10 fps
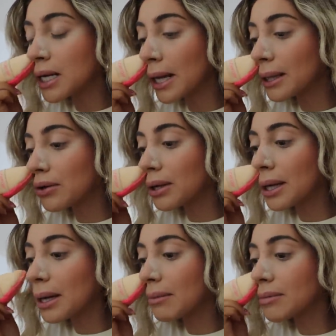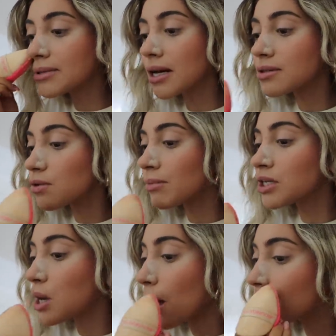I literally am obsessed with my
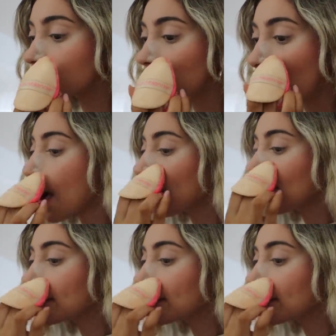job, so I'm